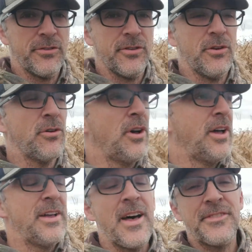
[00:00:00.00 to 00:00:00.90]
So
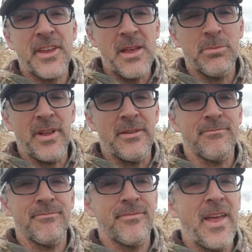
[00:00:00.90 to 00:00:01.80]
that's the game plan.
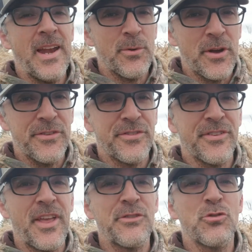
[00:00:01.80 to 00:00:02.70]
Anyways,
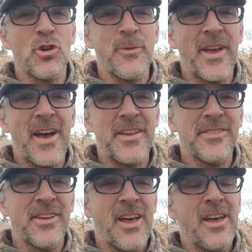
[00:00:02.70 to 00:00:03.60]
thanks for joining me,
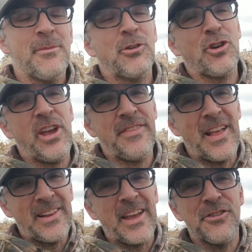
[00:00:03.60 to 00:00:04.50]
guys. Make sure you hit
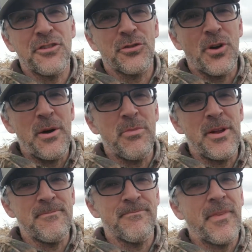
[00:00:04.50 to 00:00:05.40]
that like and subscribe
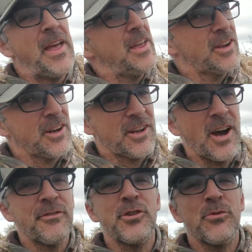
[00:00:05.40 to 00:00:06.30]
button. You're going to
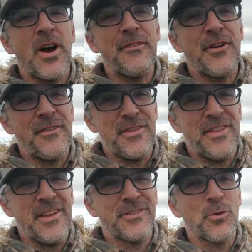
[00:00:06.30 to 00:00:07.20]
come for the ride for
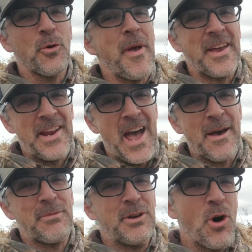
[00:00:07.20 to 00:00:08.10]
everything. So we're making it
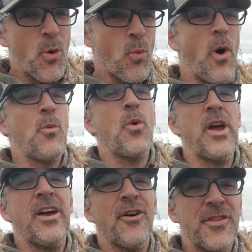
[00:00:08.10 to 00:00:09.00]
happen one
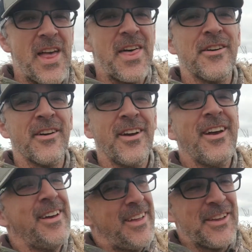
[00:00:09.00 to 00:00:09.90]
way or the other.
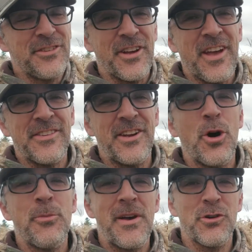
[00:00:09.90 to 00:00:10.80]
Thanks a lot, guys, and I
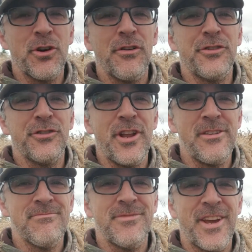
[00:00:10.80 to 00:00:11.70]
hope you have a great rest of your day.
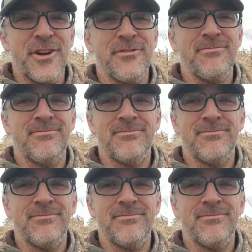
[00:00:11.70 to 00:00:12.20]
Take care.